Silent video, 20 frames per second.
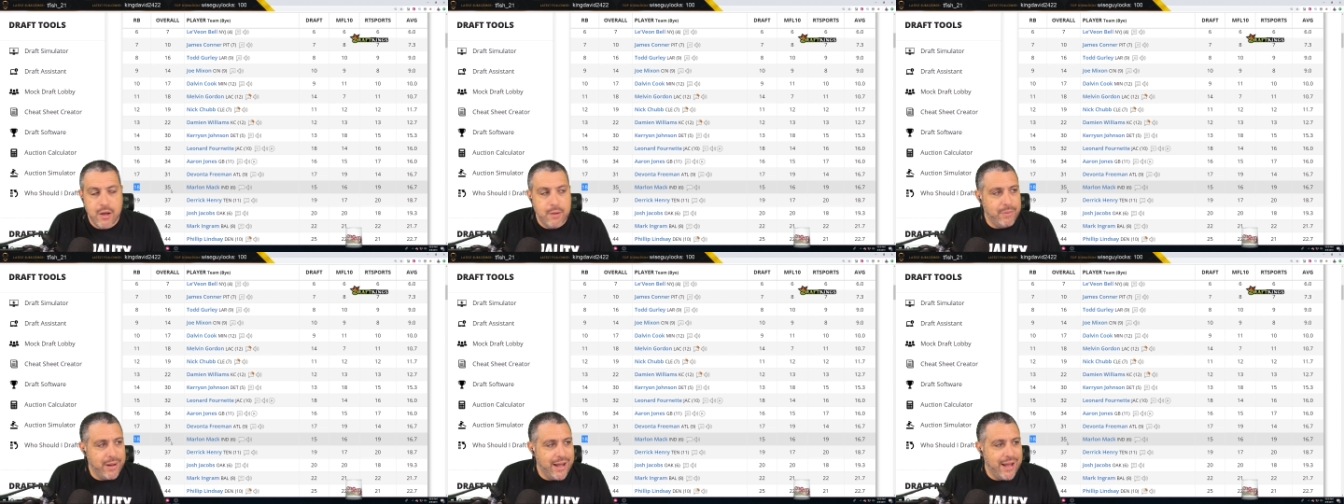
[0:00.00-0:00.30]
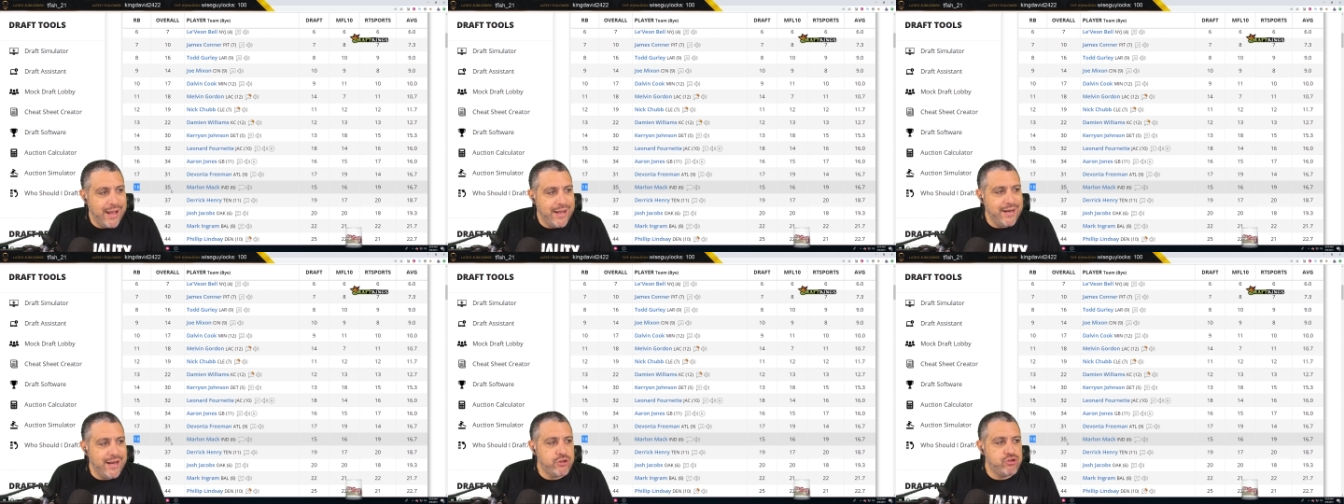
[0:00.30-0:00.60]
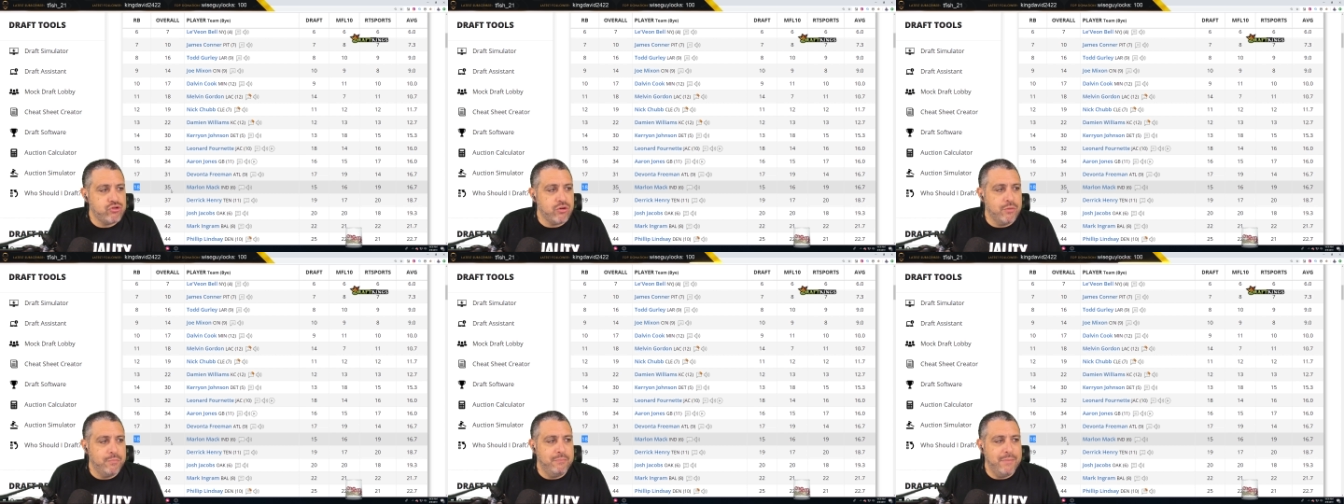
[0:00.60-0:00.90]
behind a
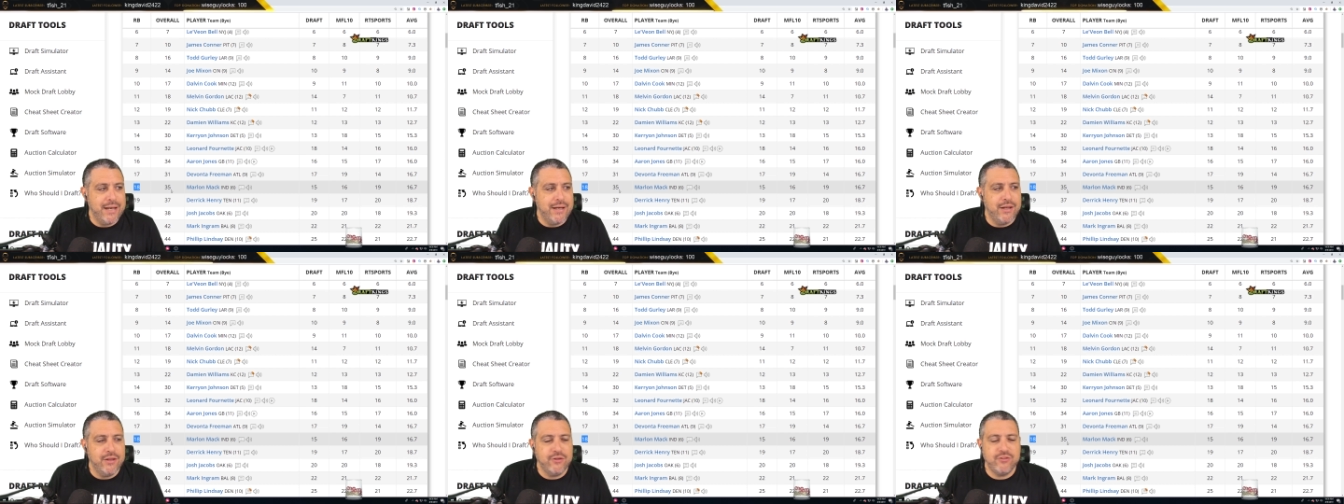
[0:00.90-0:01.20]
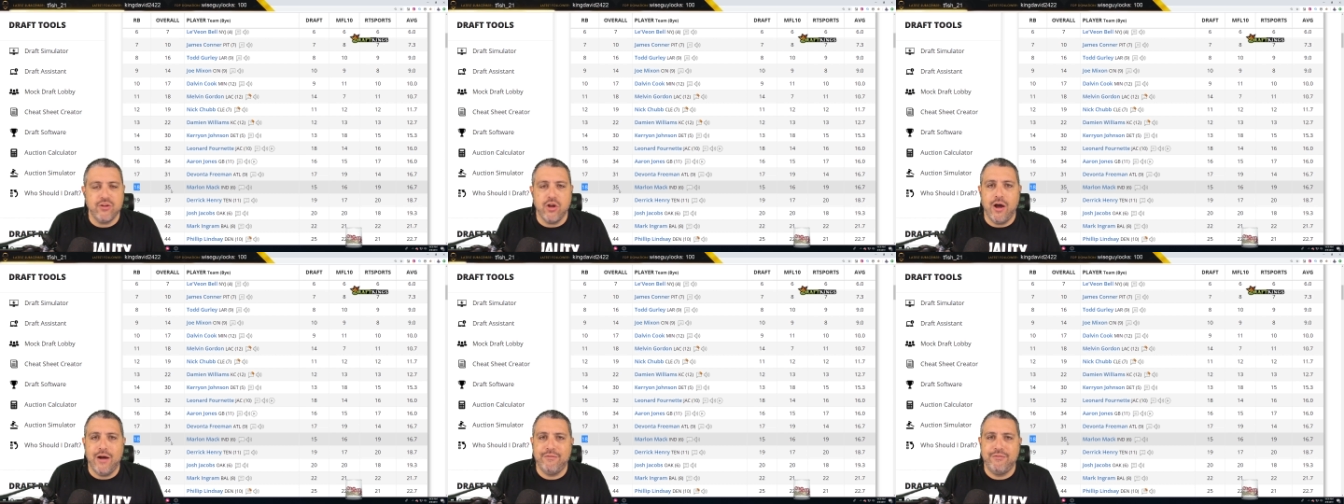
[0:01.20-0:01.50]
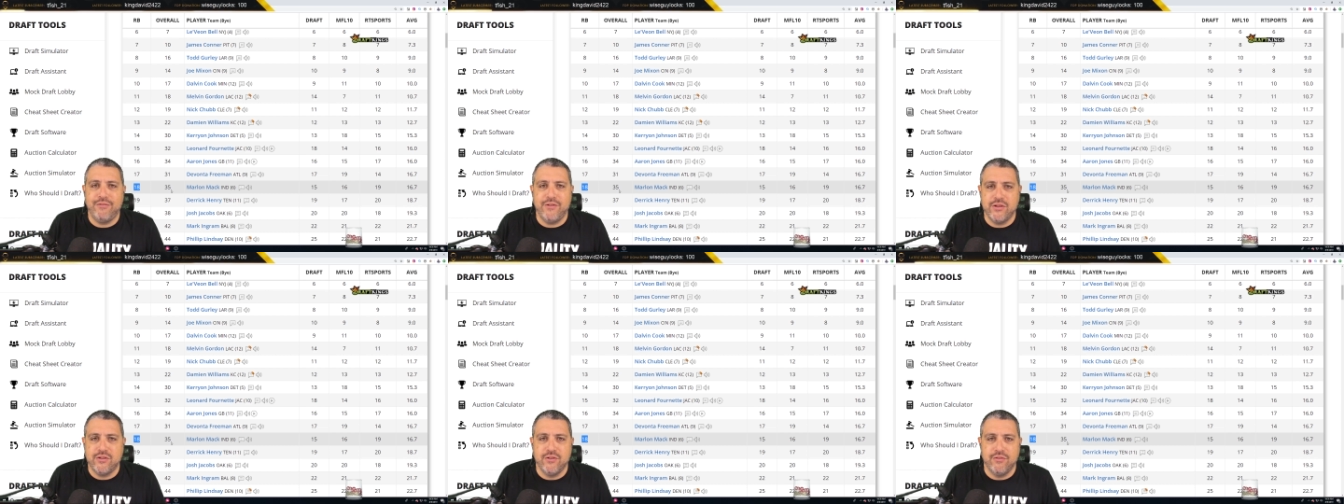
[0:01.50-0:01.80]
tremendous
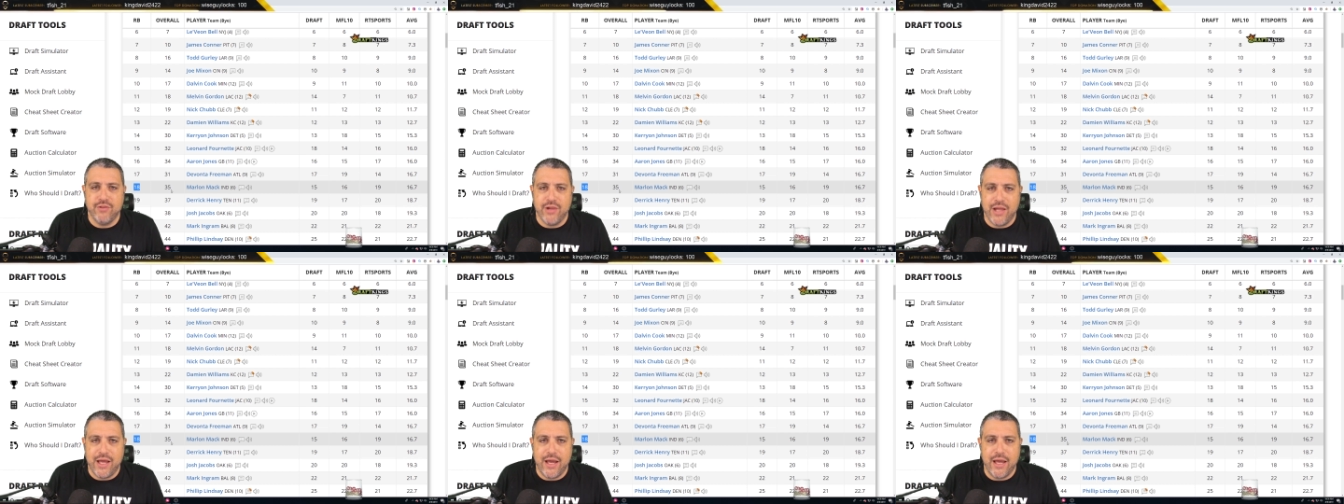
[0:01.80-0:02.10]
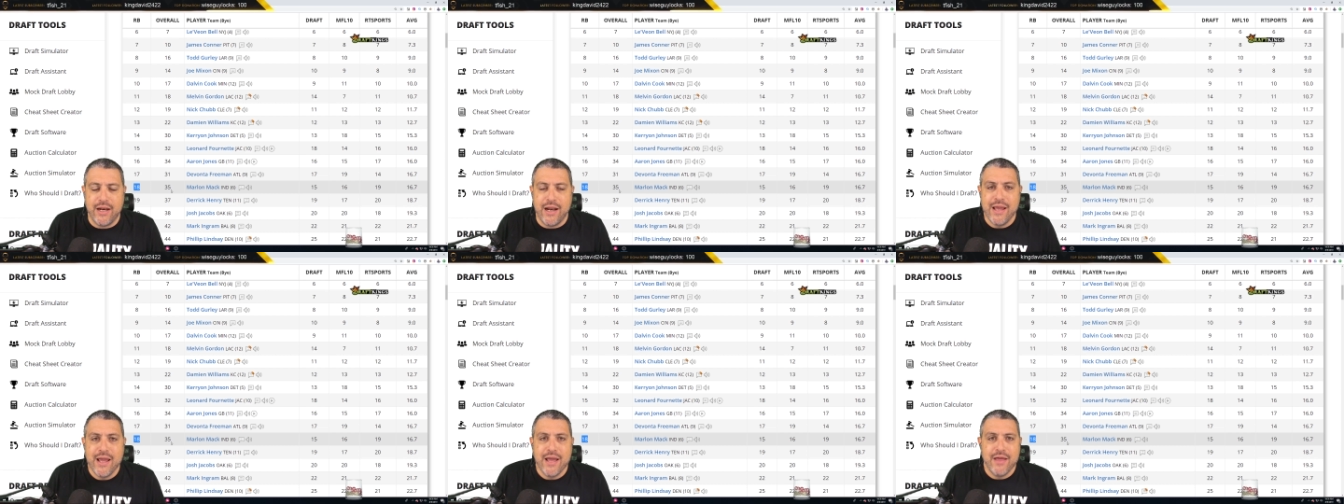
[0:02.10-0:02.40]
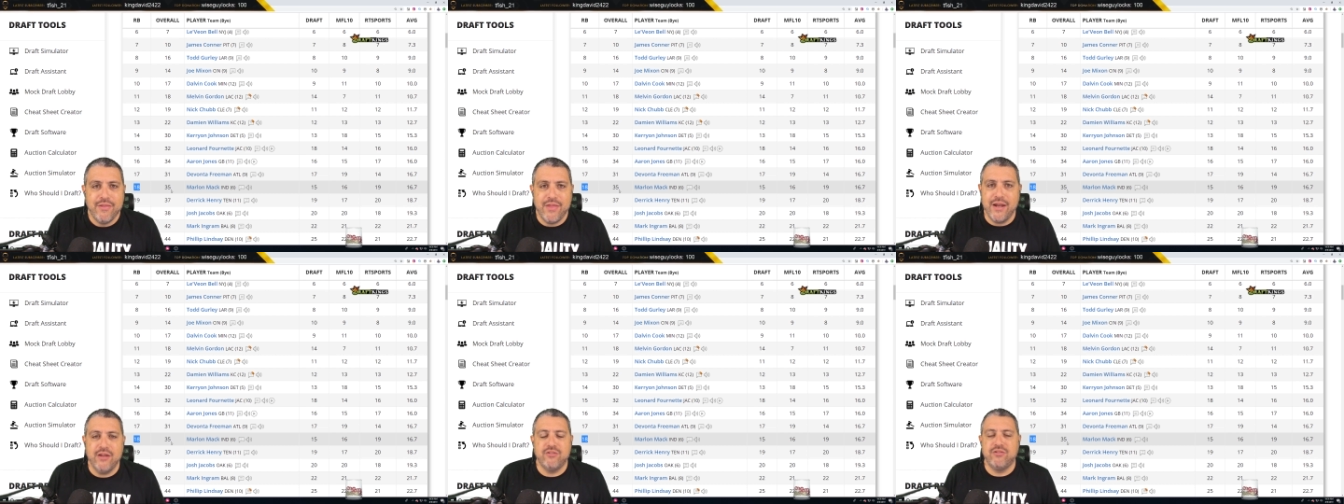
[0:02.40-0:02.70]
offensive line
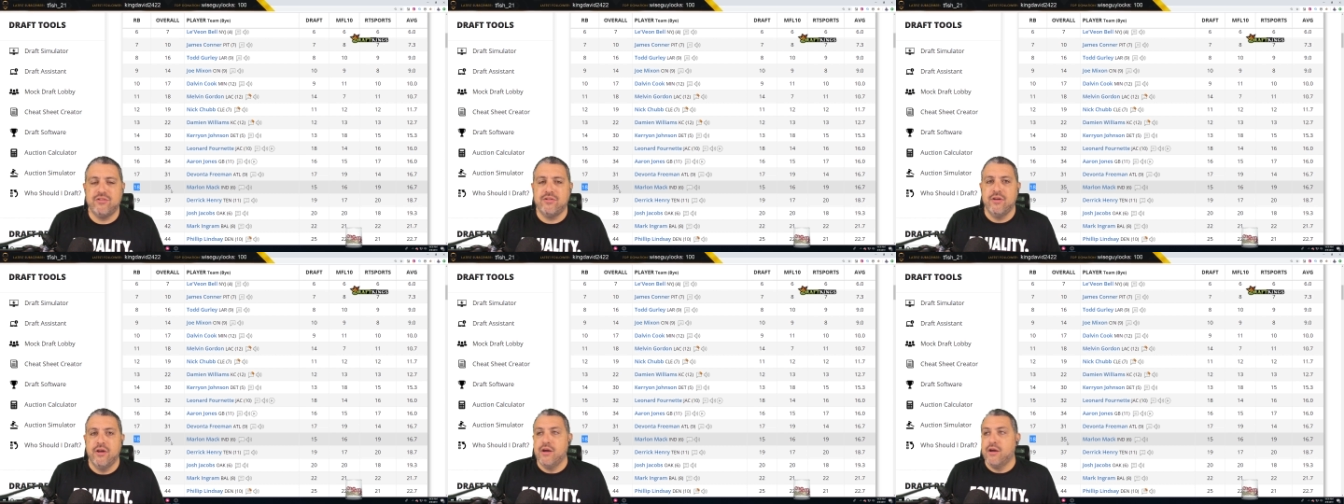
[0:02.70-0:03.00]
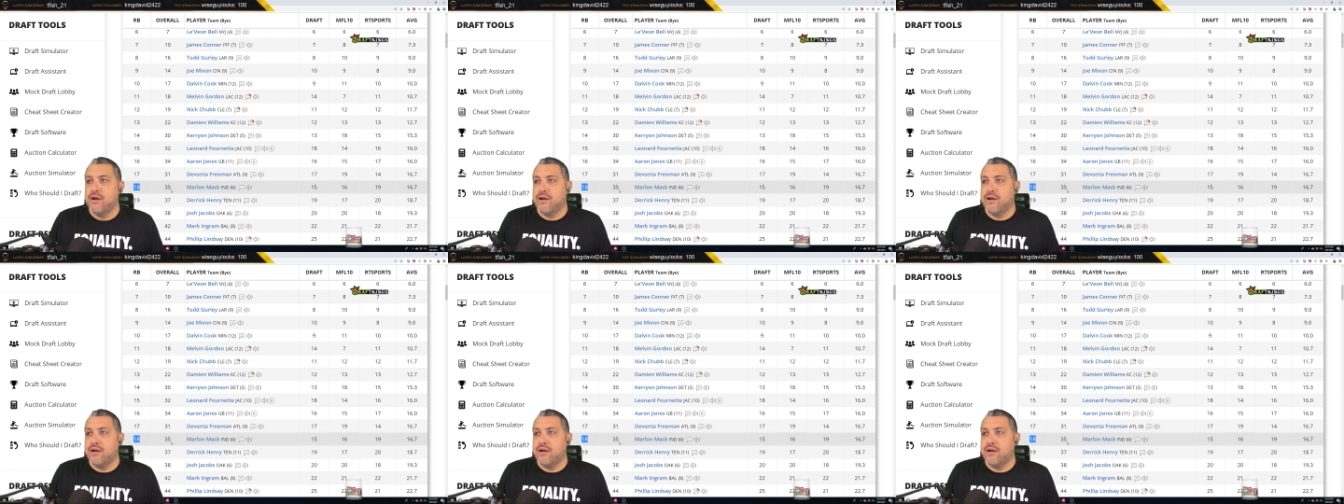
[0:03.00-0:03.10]
that has